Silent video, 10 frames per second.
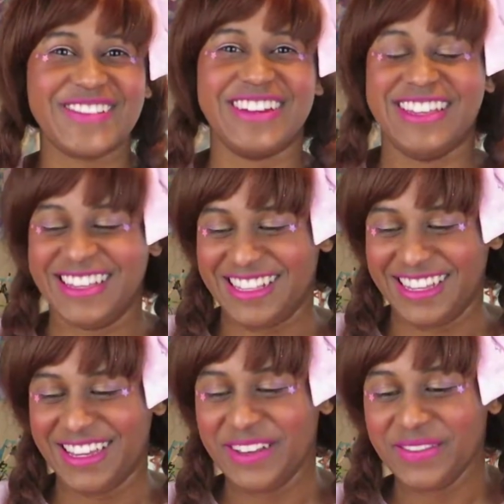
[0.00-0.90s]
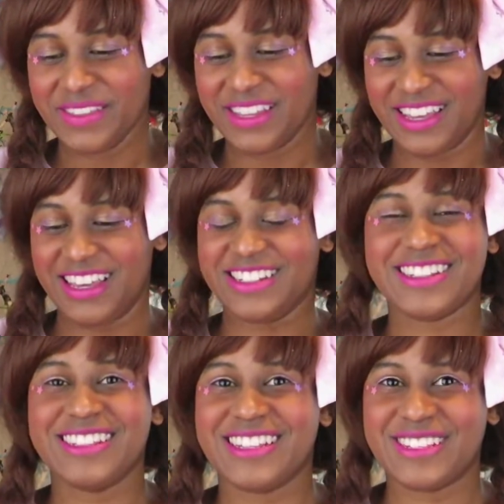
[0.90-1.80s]
pretty easy. It
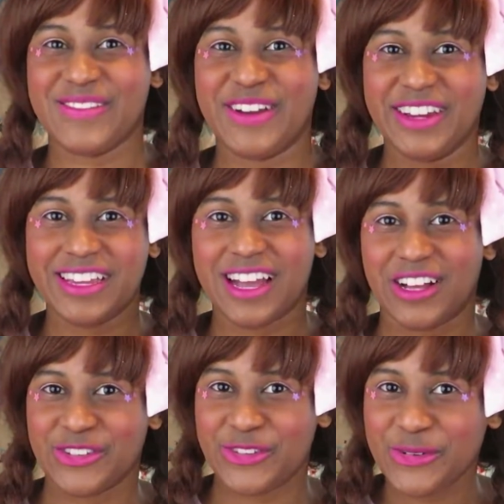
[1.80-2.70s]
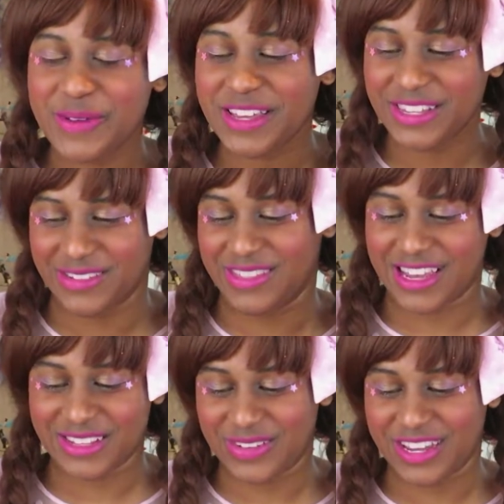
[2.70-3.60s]
just looks very costumey, so
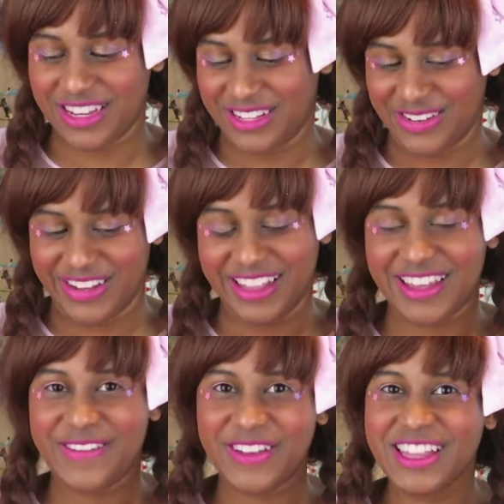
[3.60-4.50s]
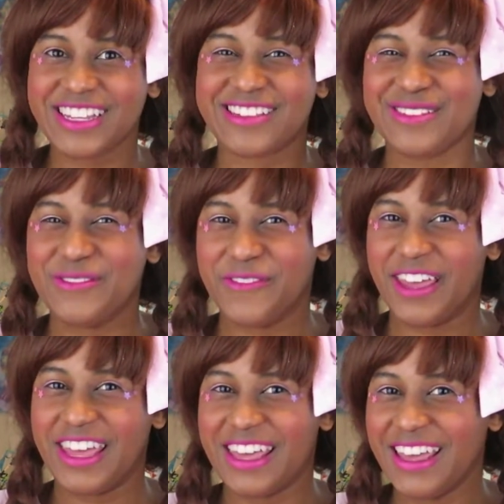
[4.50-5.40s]
that's why. So if, if it looks too
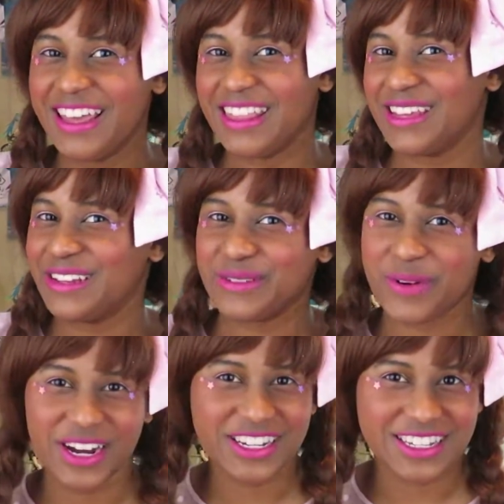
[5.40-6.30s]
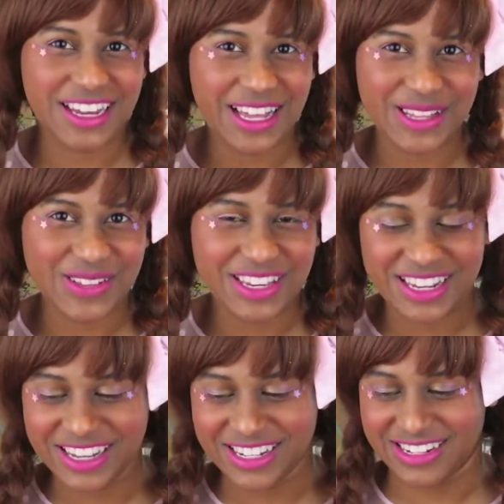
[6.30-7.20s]
fake, then it's probably just not
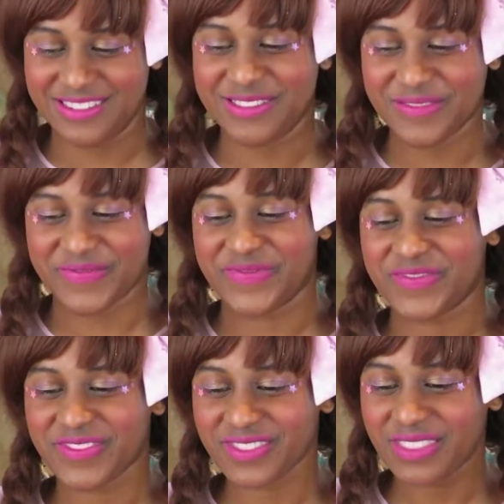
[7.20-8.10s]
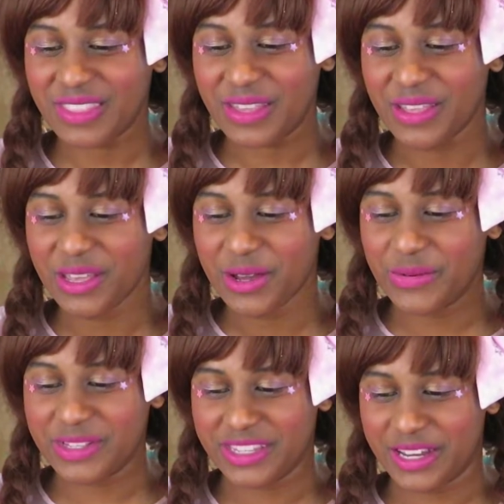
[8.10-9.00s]
Lolita in general.
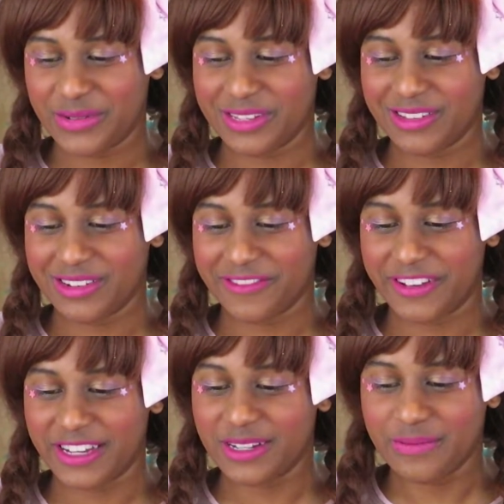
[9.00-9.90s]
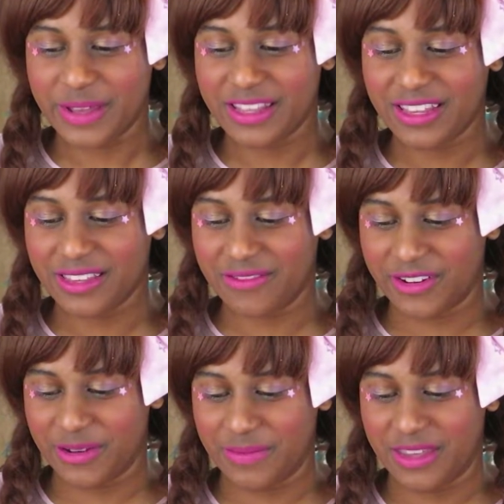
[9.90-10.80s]
What style was really the fashion mainly in the
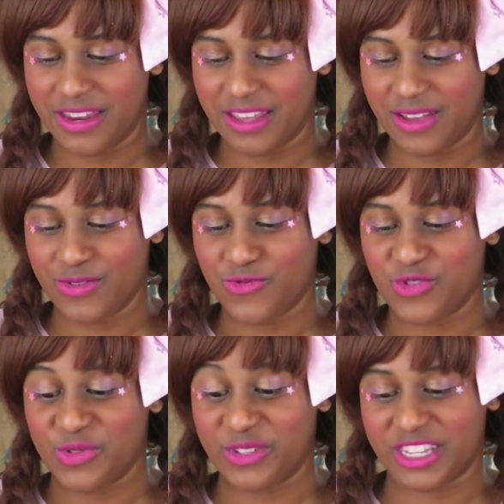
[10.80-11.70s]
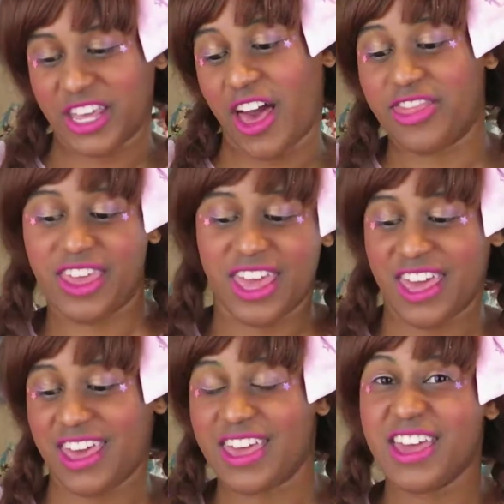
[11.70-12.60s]
very beginning? Ooh, it was
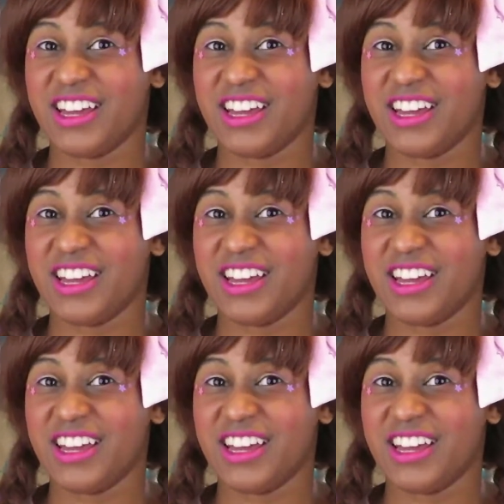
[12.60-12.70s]
gothic.